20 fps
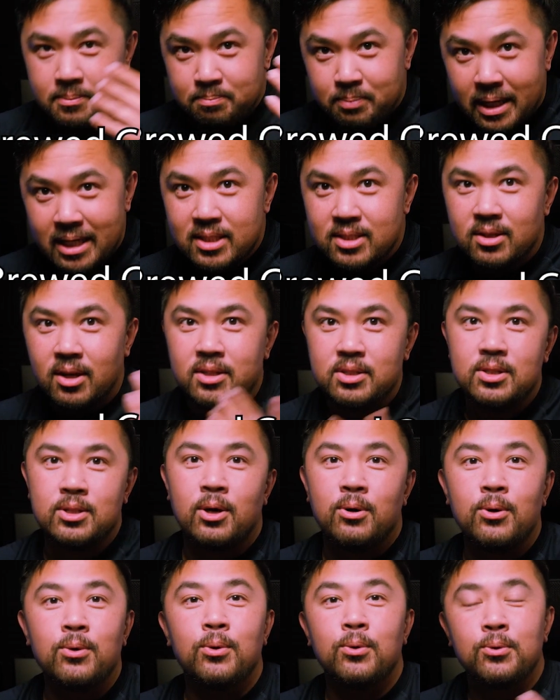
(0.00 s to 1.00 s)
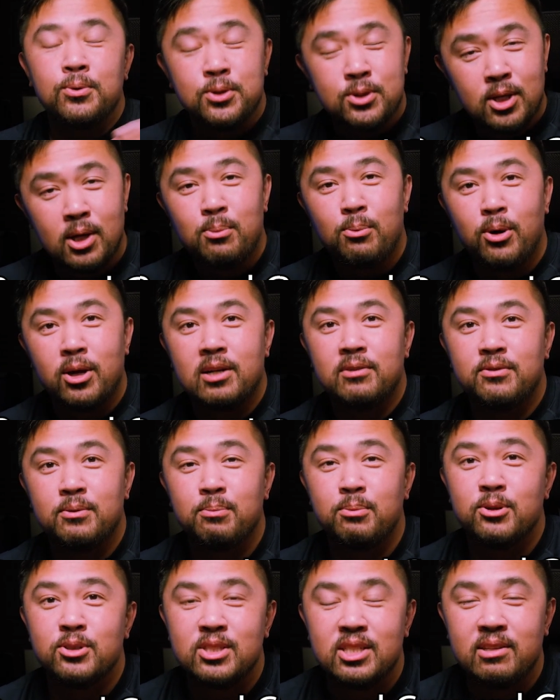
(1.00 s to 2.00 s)
based on, somewhat of a
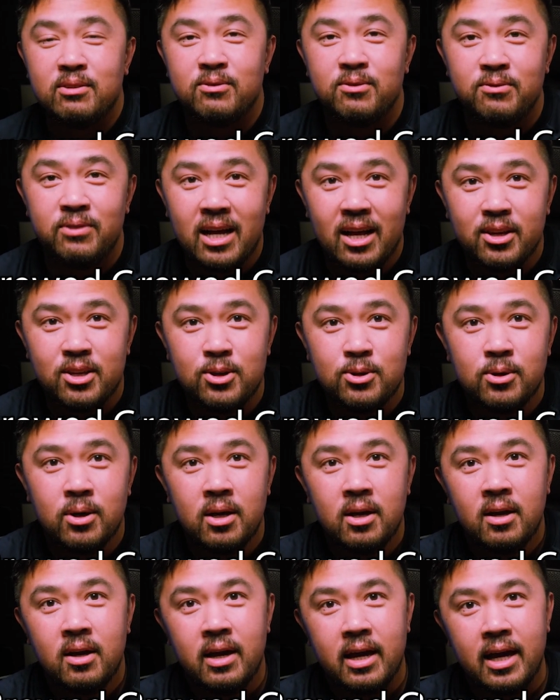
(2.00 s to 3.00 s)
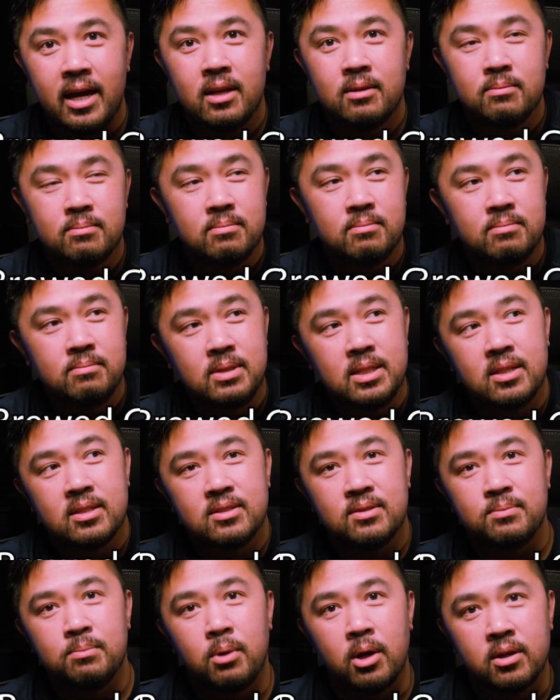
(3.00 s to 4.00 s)
perceived value and
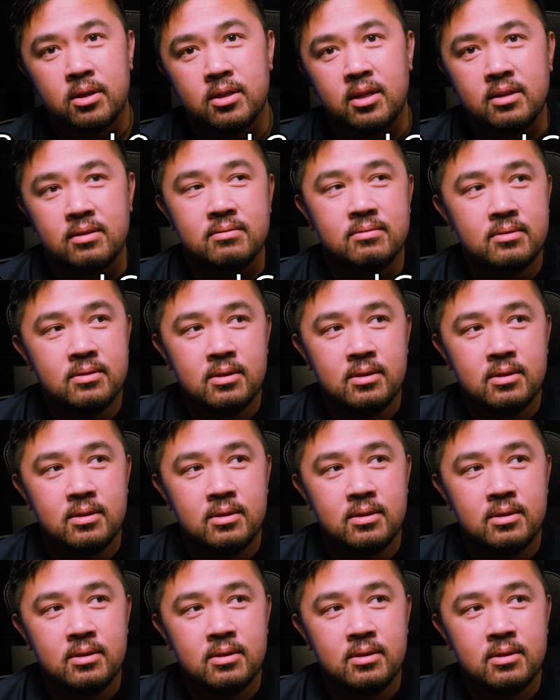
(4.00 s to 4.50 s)
because of marketing.